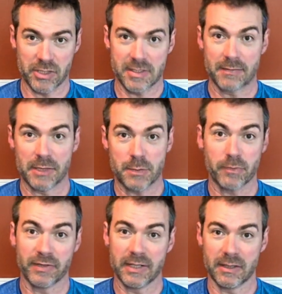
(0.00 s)
So that means
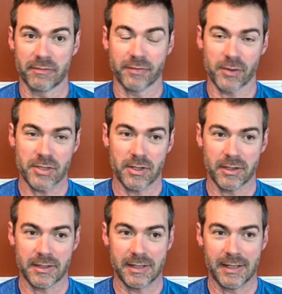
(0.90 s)
preventing the first heart
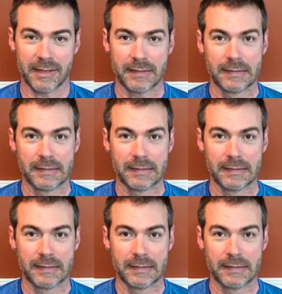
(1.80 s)
attack.